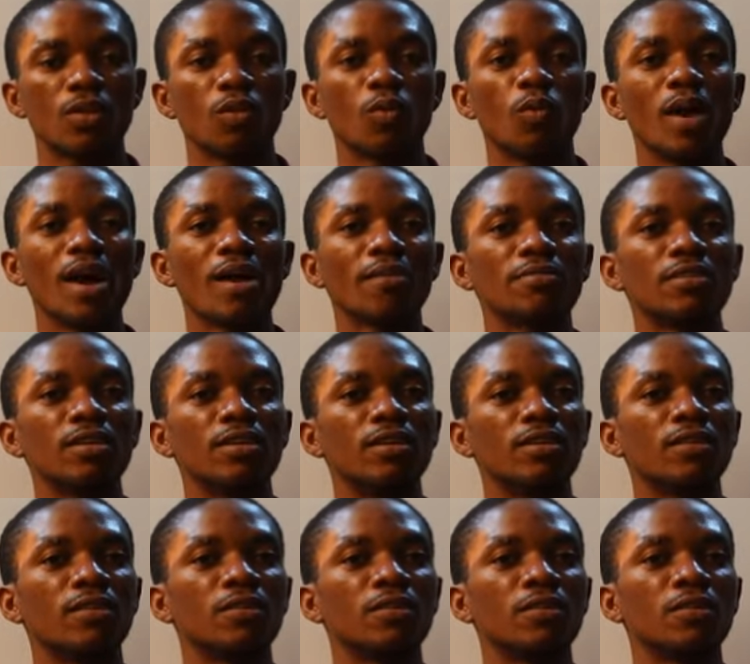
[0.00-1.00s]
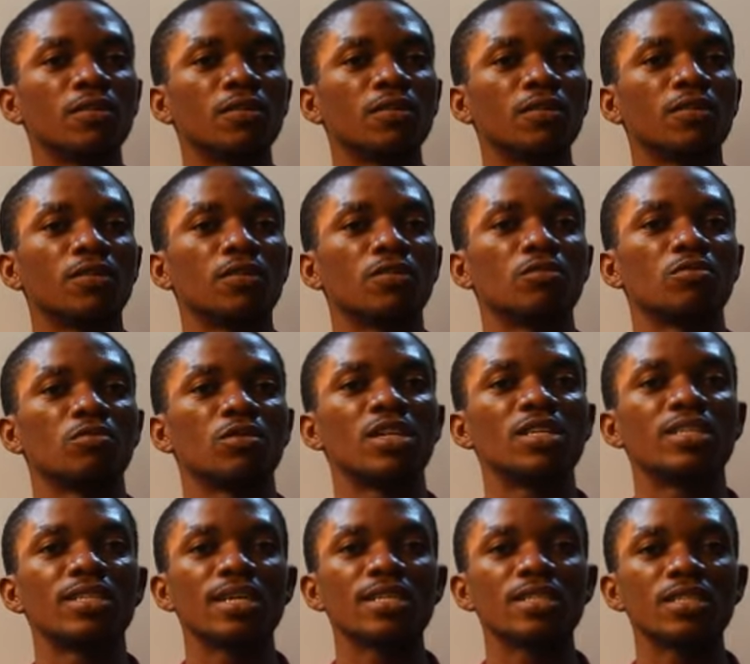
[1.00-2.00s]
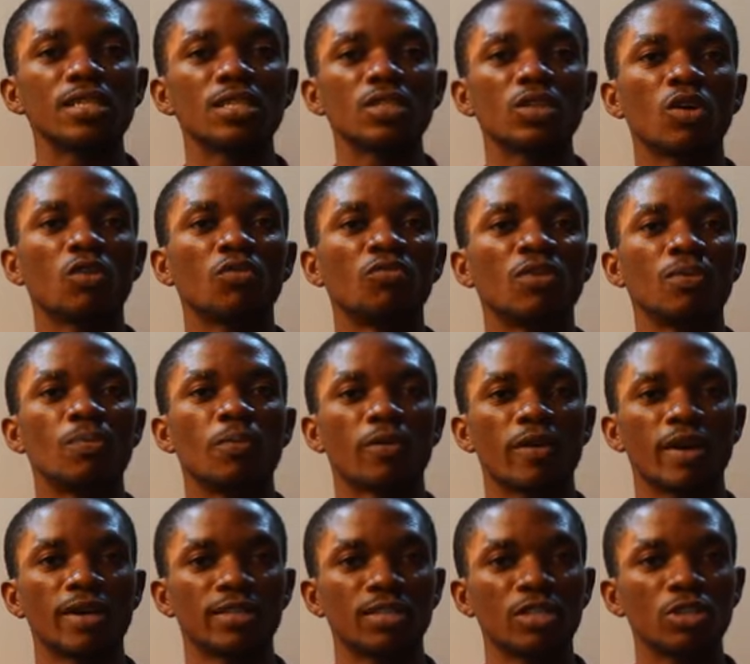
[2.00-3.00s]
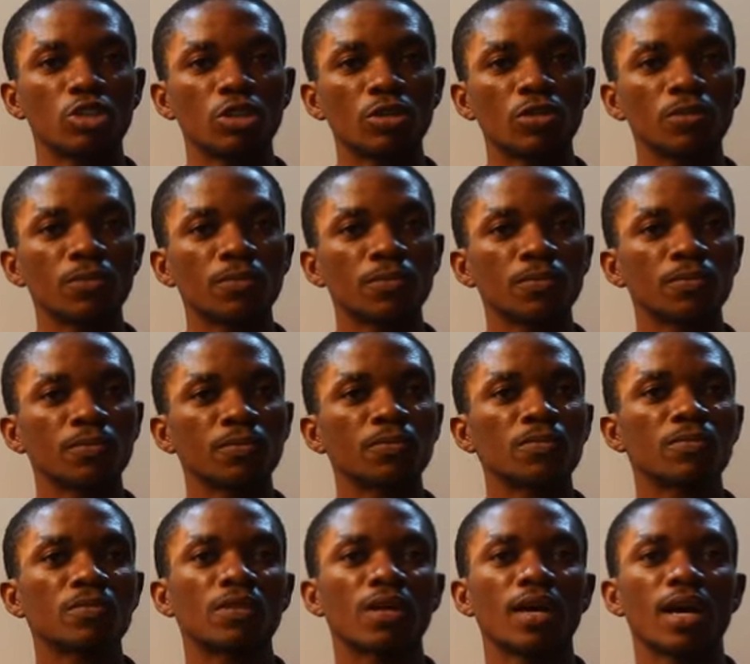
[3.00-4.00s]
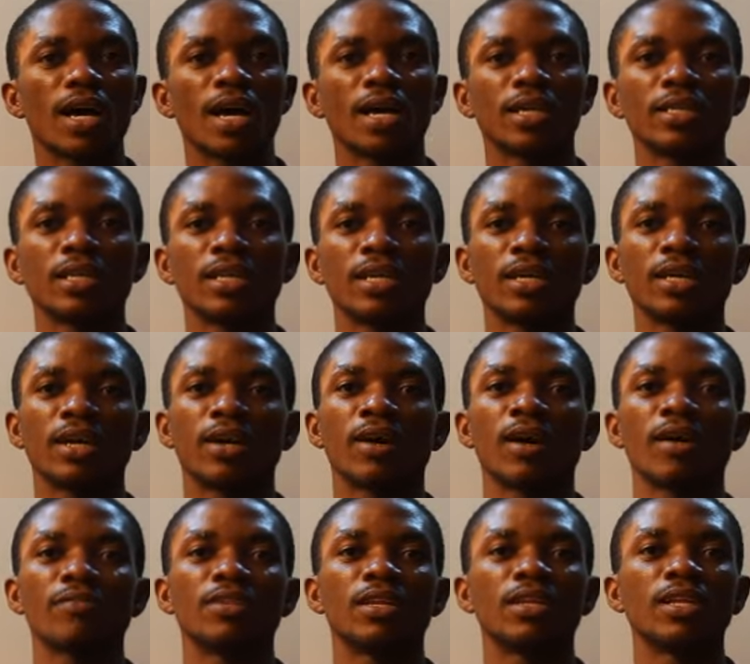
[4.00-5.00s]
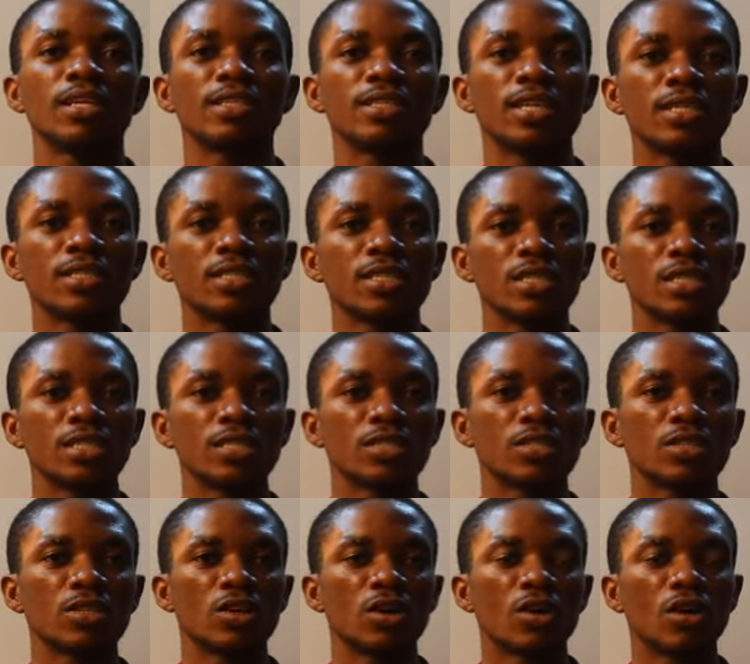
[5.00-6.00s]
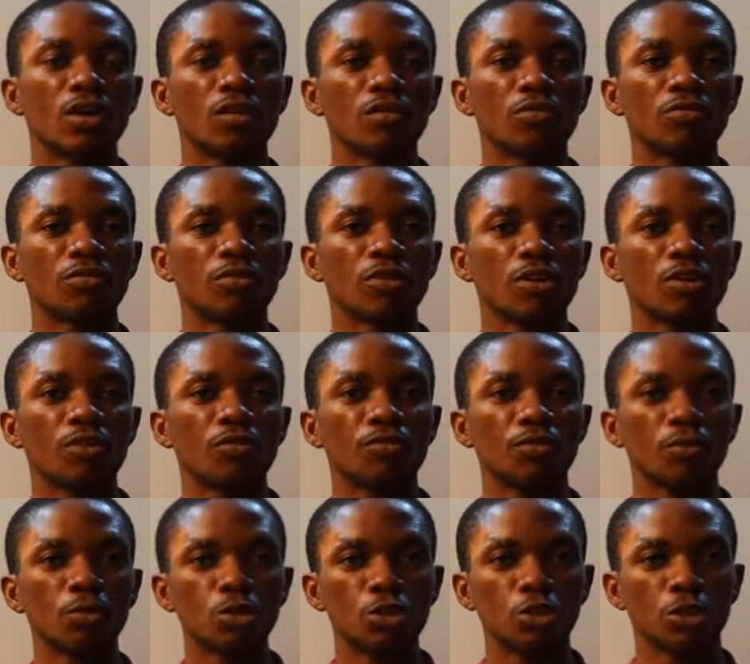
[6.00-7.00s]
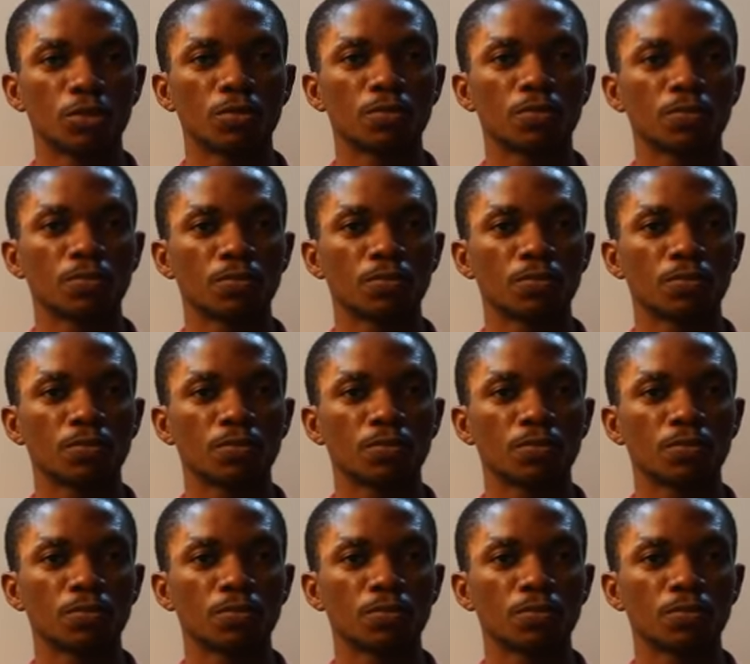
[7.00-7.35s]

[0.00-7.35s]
We have the latent heat of vaporization, and they have the latent heat of fusion.